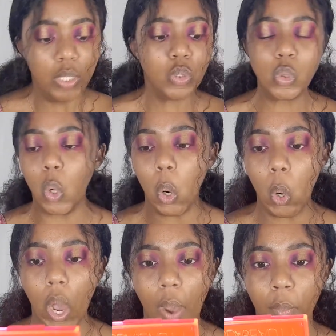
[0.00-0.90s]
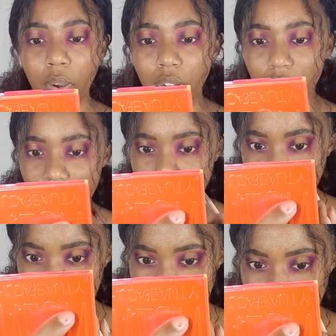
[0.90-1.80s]
no, I
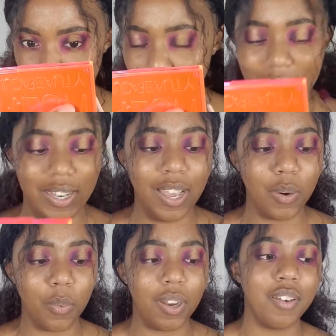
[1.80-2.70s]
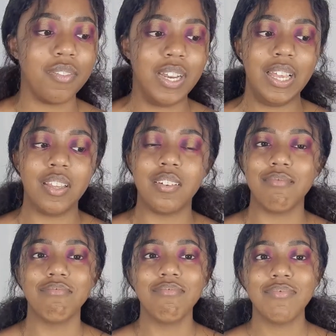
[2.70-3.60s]
want him to be my dad or whatever. Like
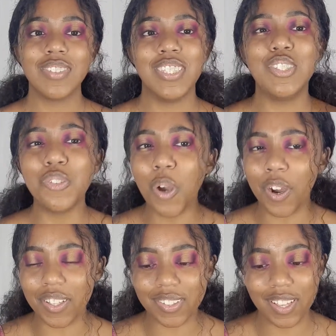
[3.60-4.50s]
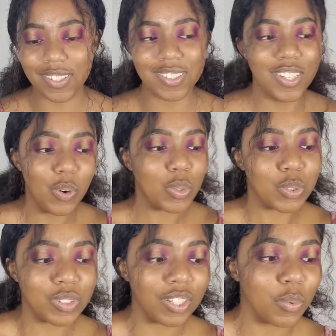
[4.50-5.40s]
he's not, and he also
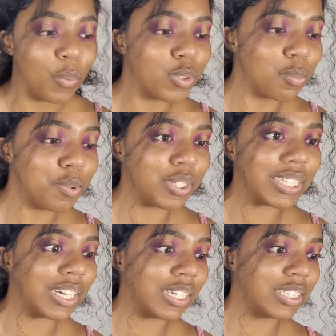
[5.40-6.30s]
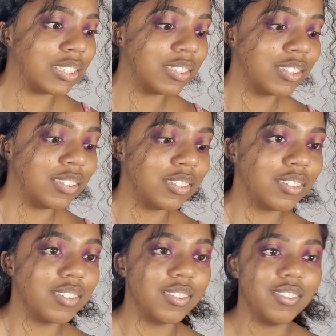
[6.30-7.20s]
doesn't want to be a dad.
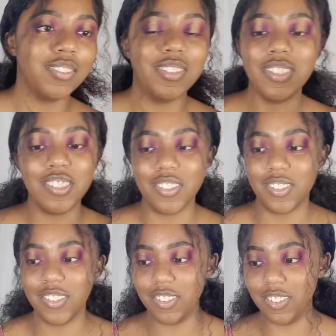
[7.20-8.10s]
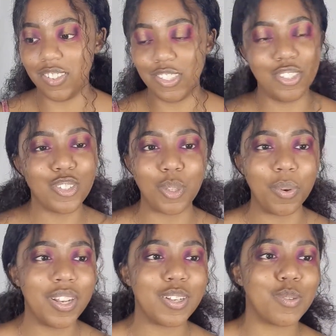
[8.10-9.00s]
She just
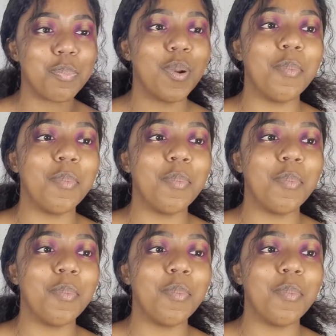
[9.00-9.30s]
donated sperm